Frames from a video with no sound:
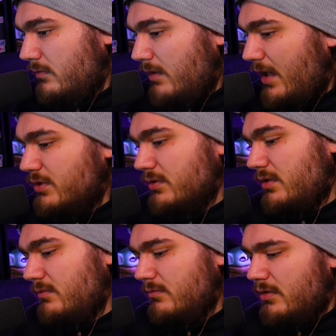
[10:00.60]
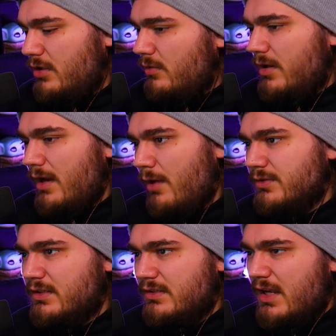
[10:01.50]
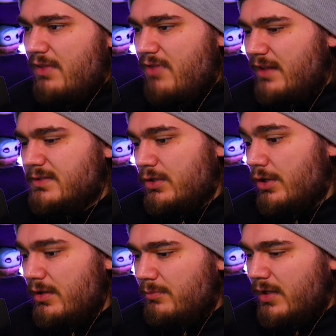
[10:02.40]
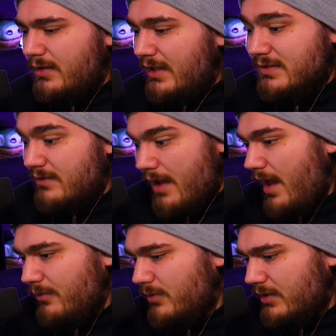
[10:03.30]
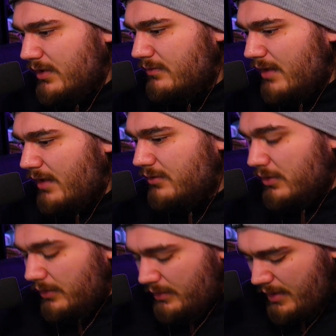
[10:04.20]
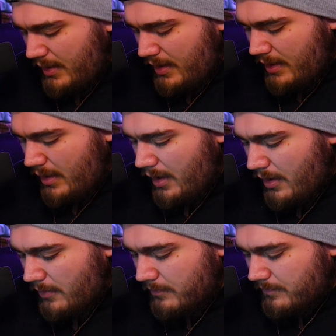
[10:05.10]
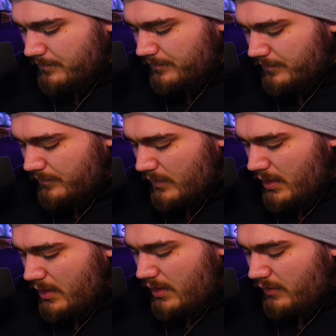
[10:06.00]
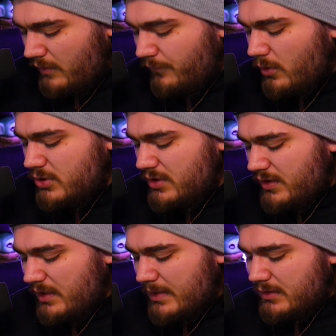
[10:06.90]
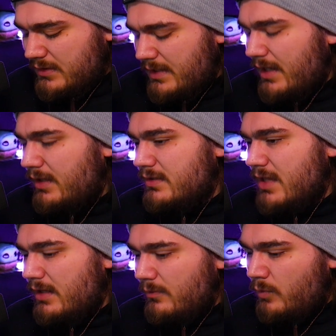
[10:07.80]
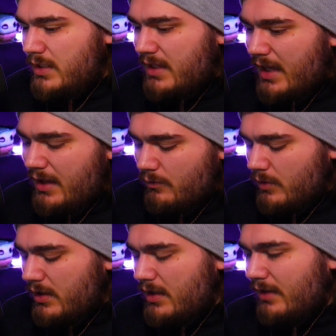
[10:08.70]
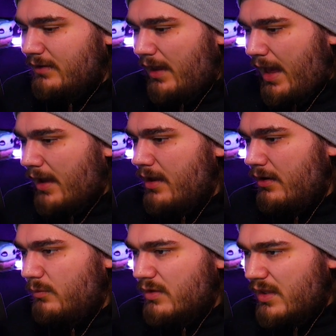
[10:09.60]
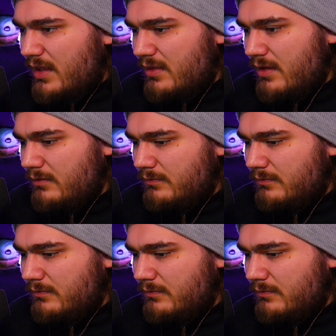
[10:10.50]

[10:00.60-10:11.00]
actually, you know what? I was going to say that's good, but it's not really that good. The unfortunate thing about this deck is that we can't really attack with anything.